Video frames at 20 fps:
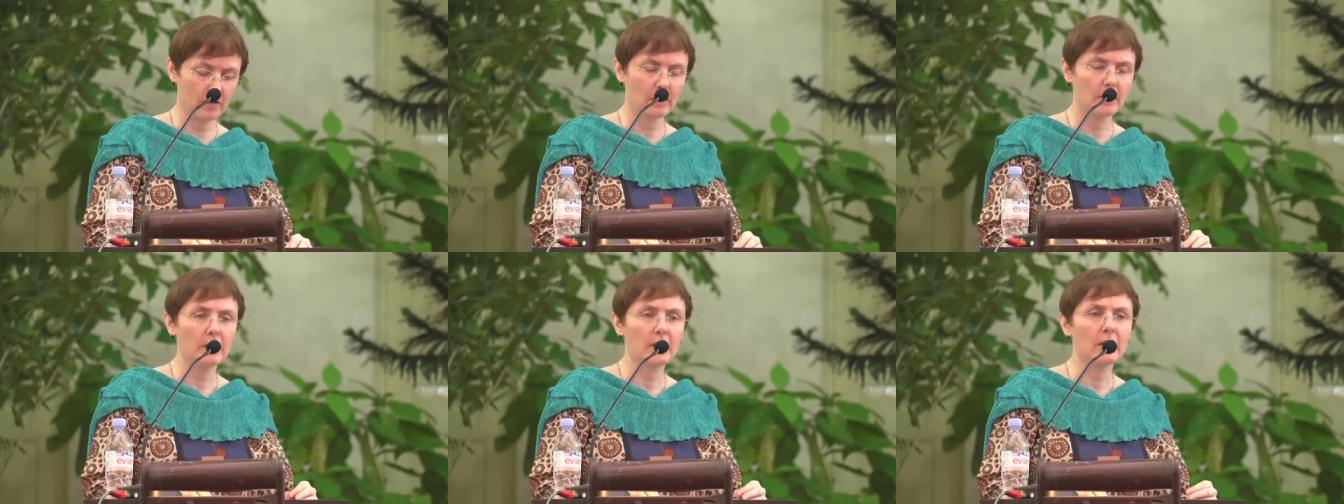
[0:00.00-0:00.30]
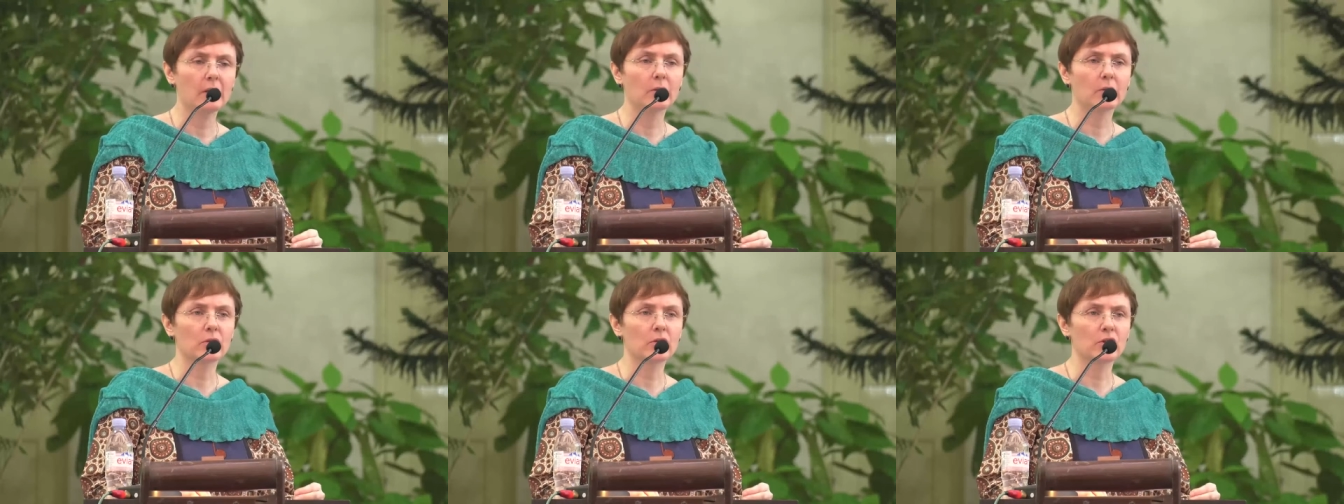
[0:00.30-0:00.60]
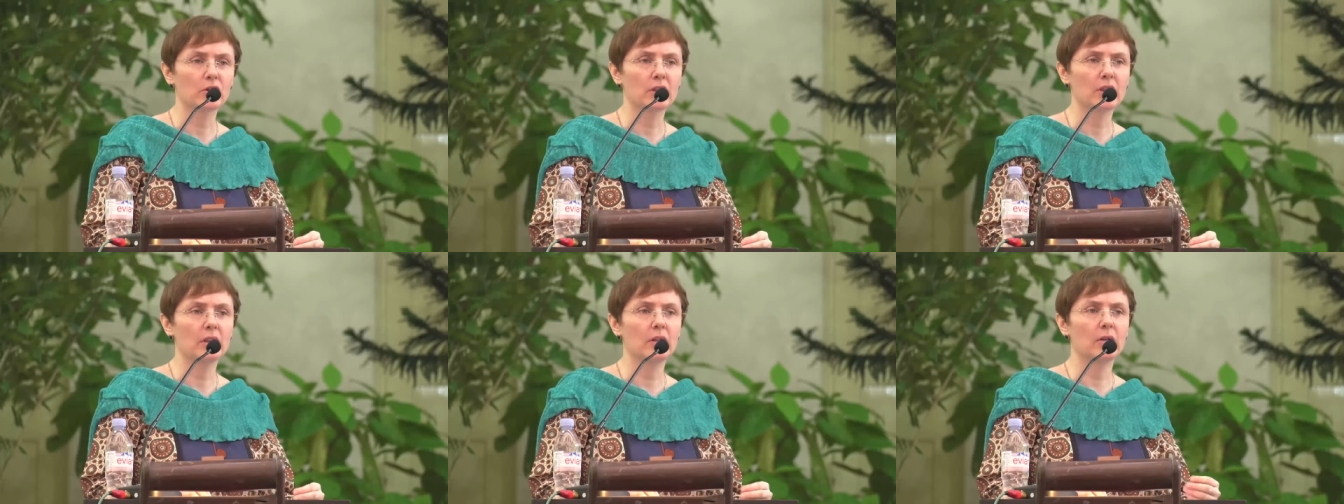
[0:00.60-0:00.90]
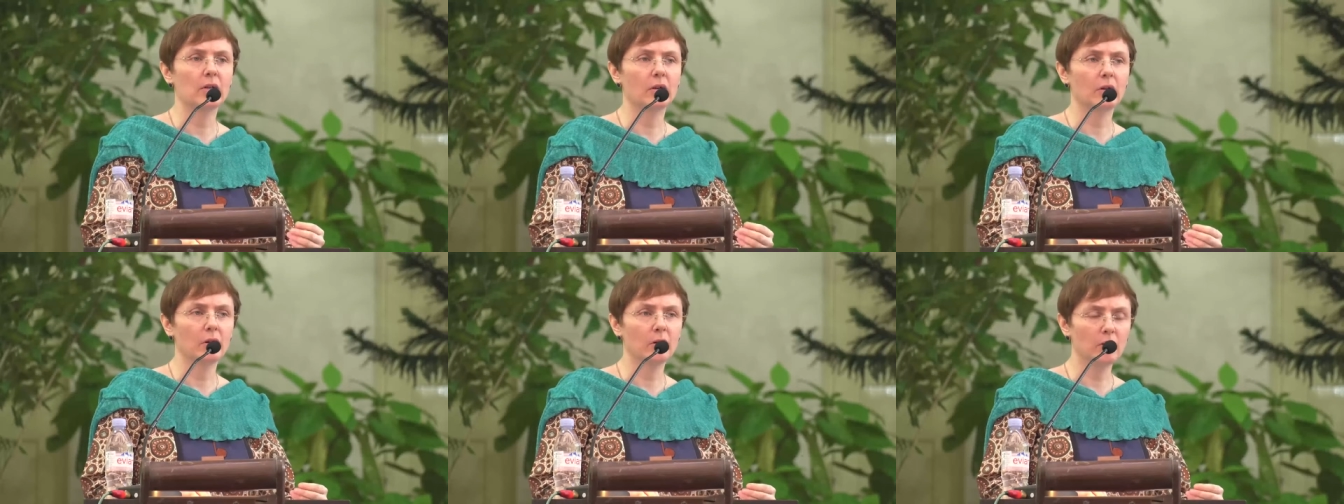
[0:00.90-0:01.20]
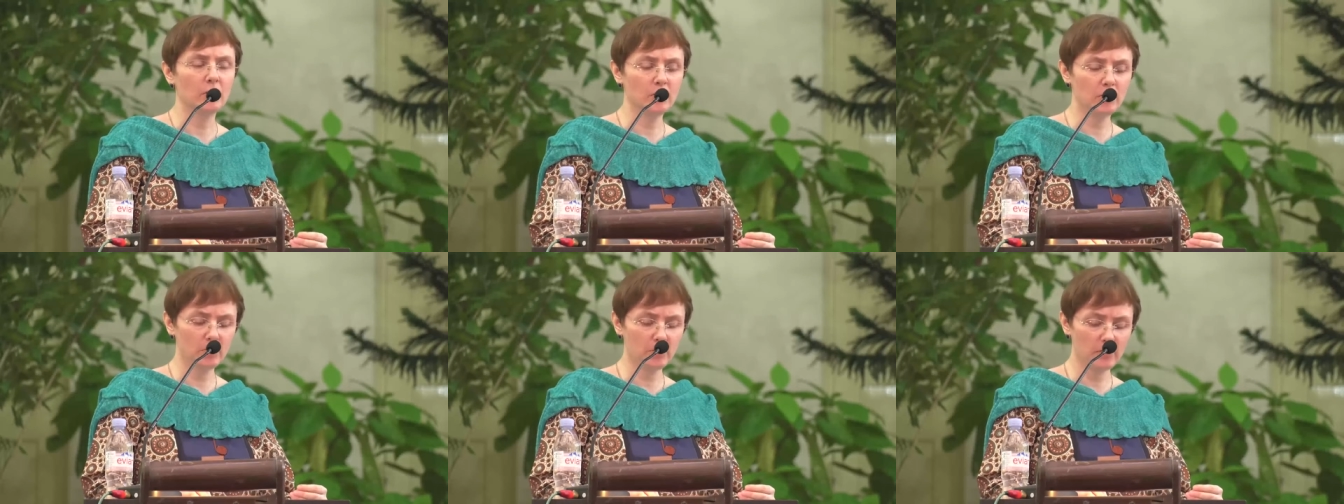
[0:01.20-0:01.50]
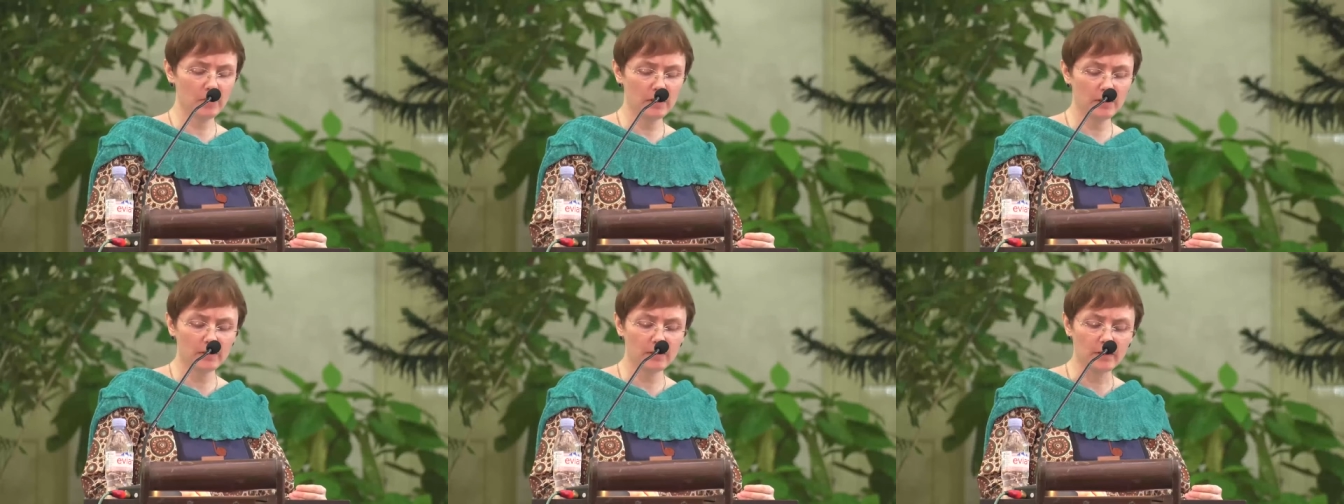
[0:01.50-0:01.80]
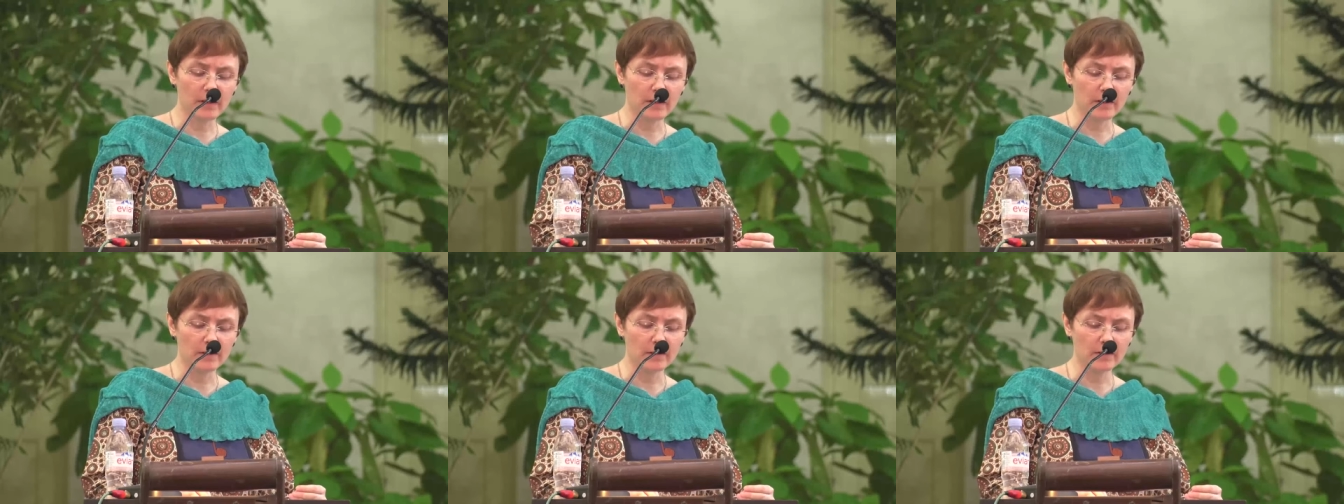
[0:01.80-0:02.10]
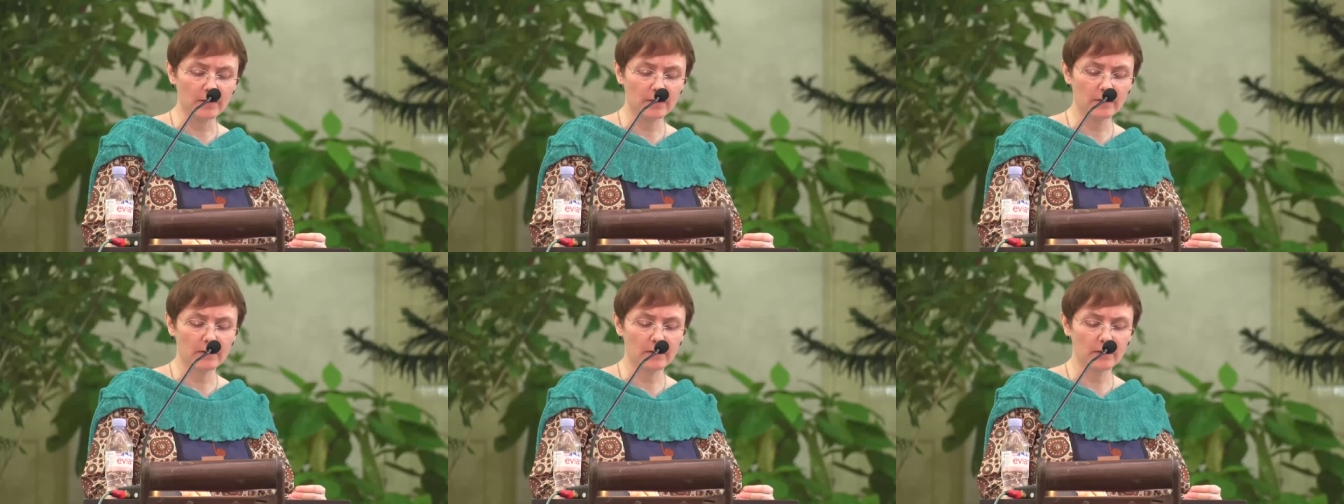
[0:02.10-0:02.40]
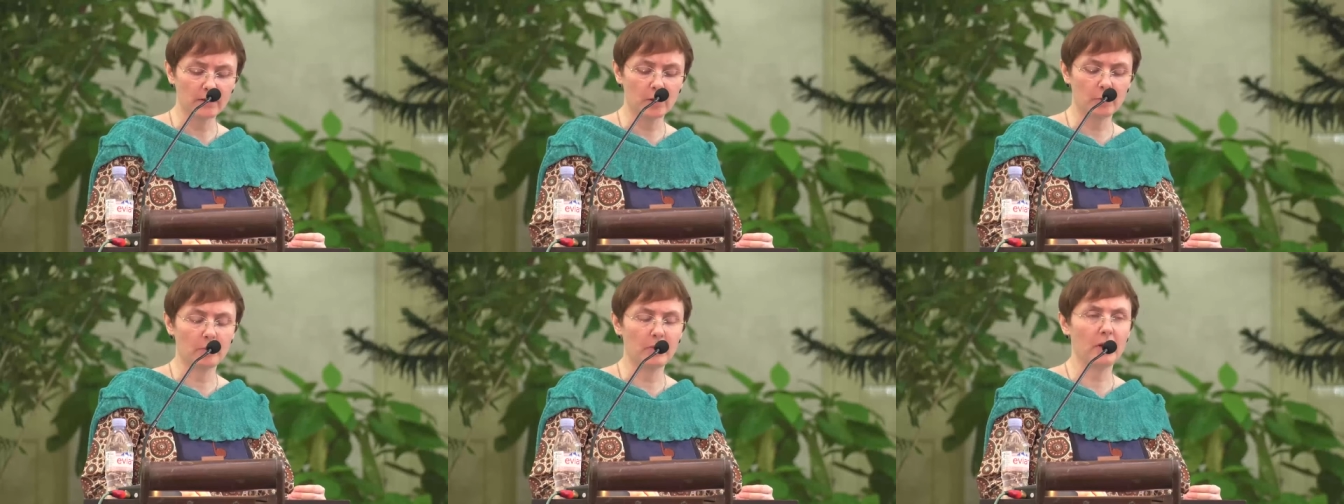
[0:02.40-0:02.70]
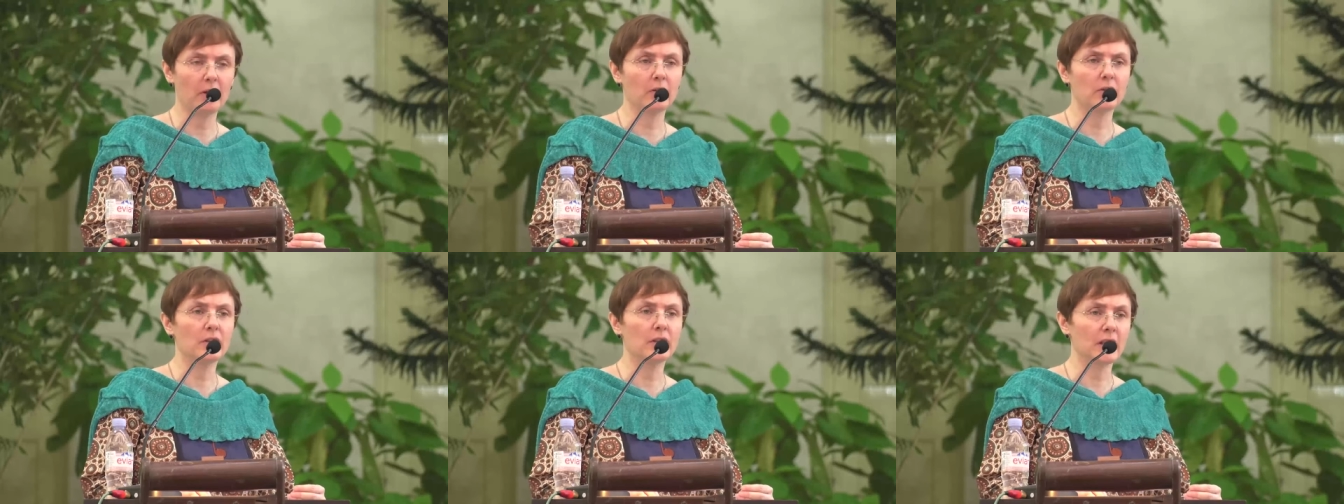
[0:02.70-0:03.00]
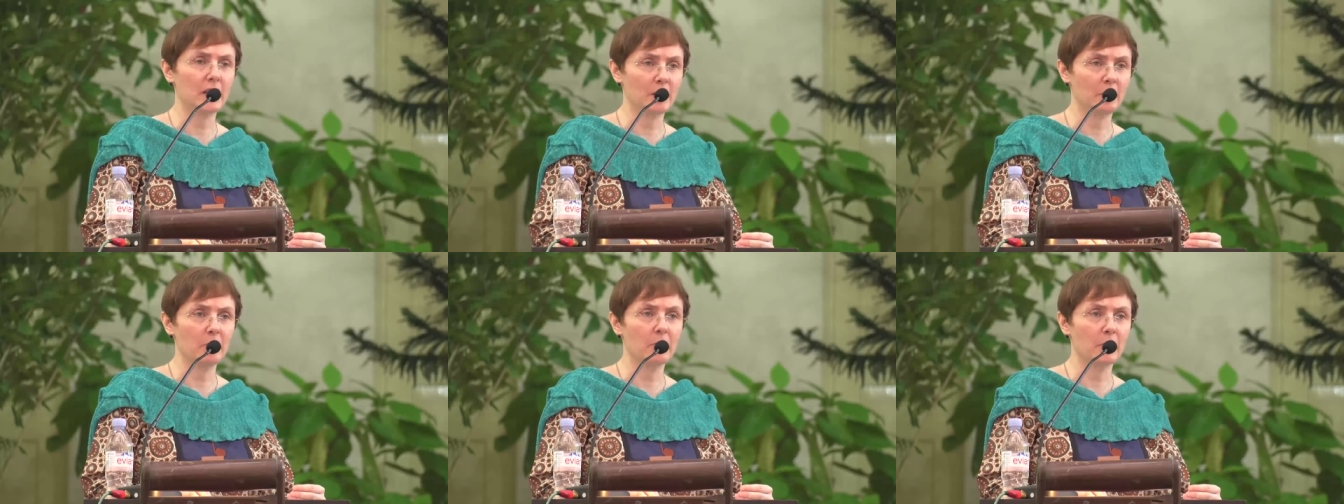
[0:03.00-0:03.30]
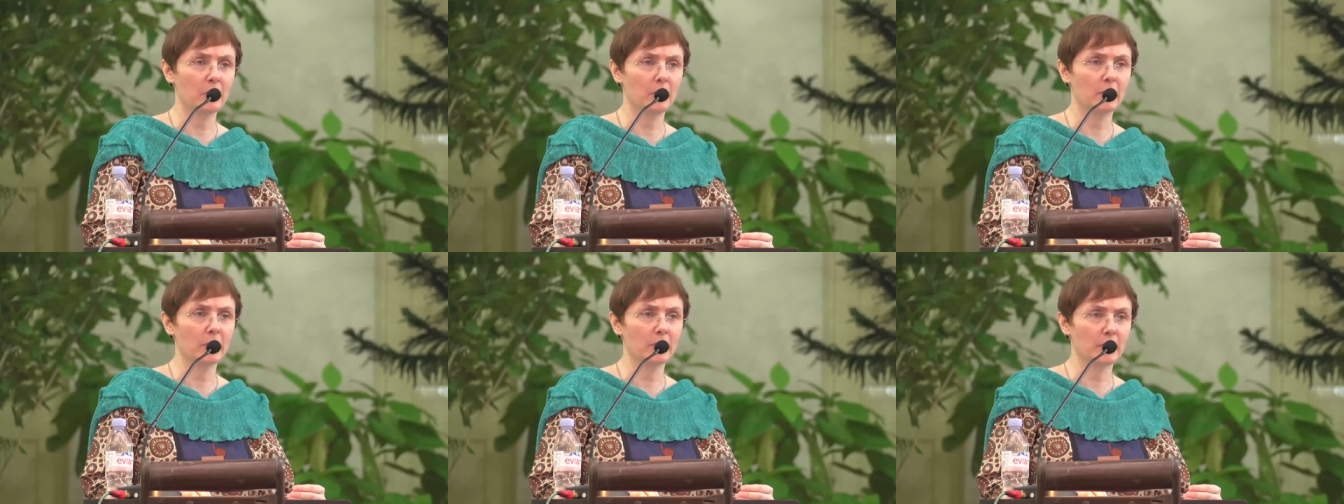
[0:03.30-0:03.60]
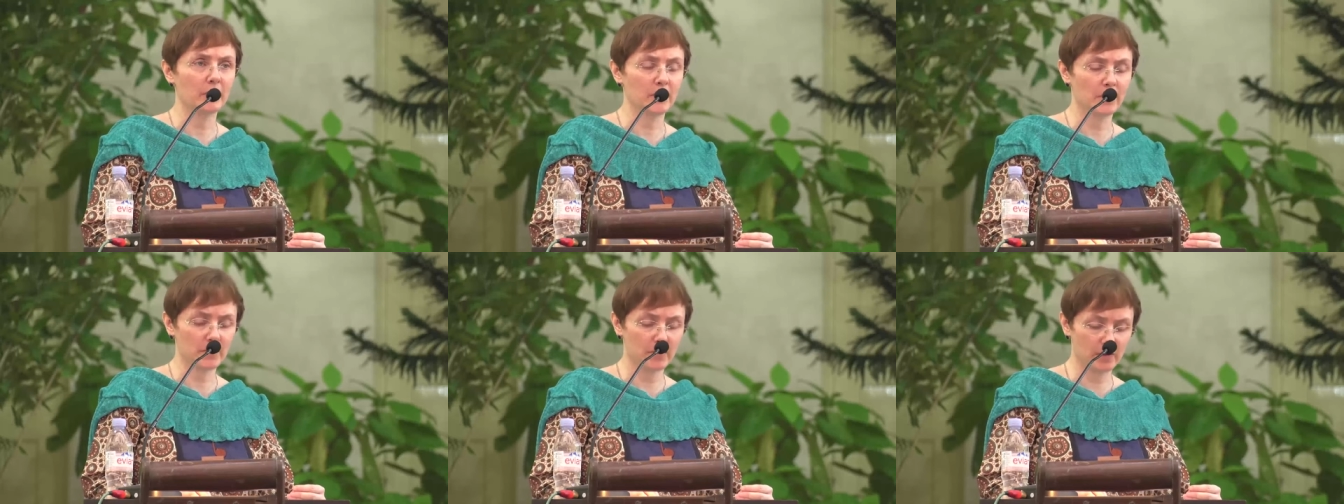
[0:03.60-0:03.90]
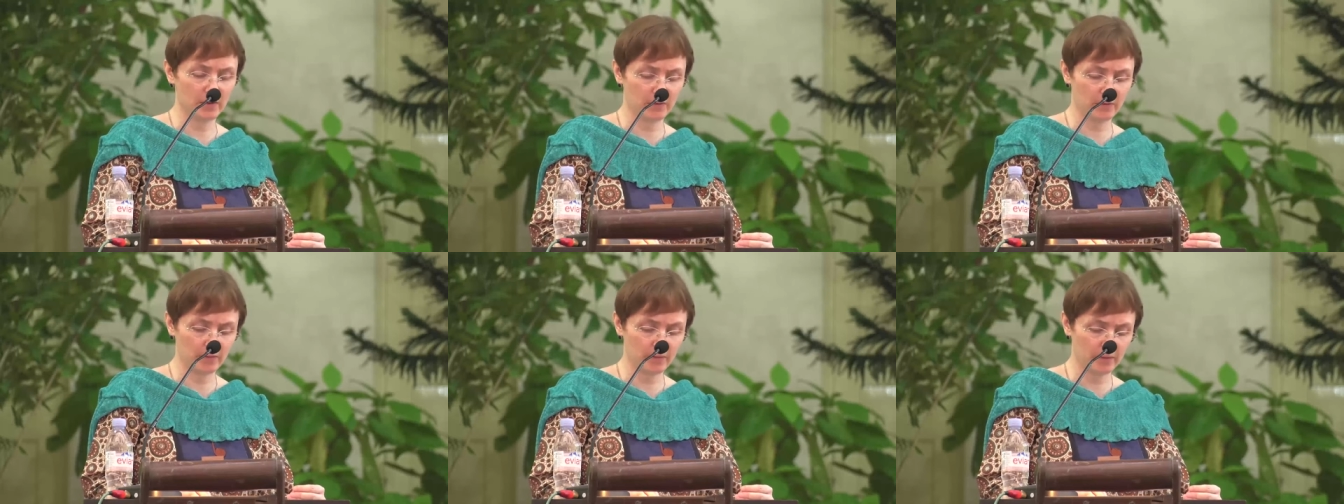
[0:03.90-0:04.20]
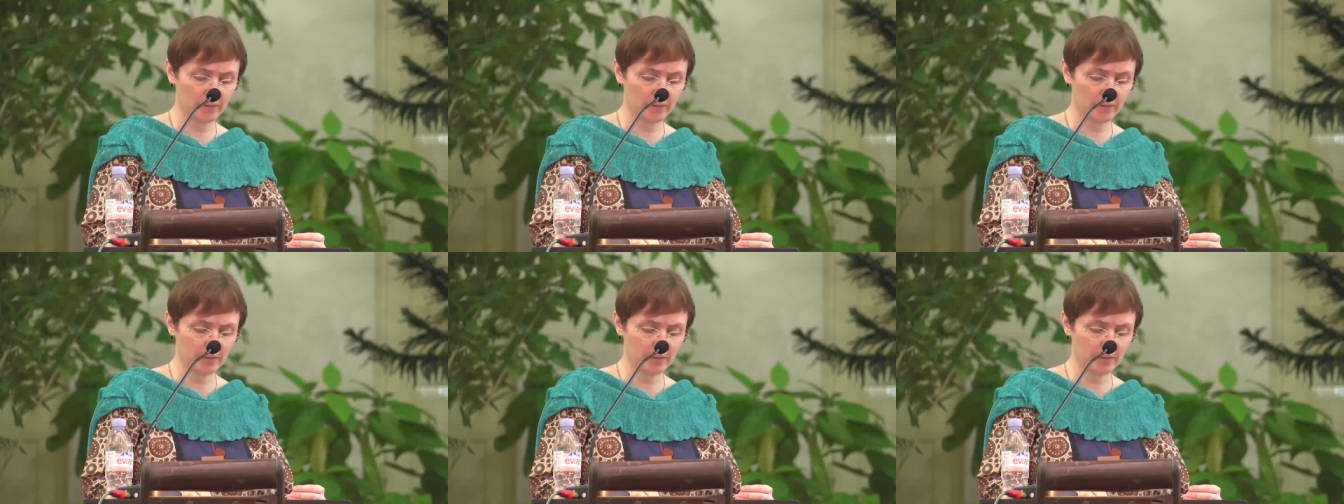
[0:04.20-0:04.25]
He or she only thinks about him or herself.